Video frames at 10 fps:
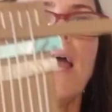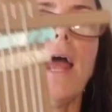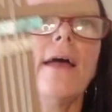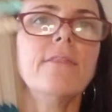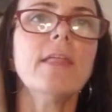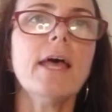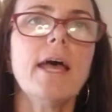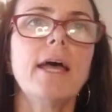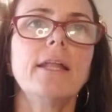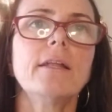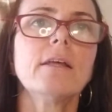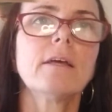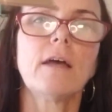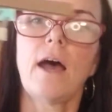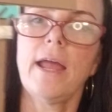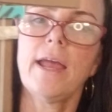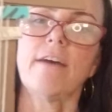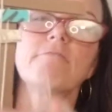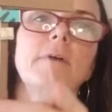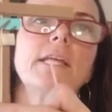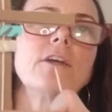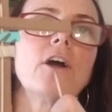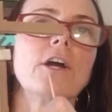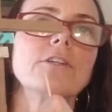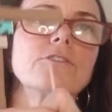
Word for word: And then I have my yarn.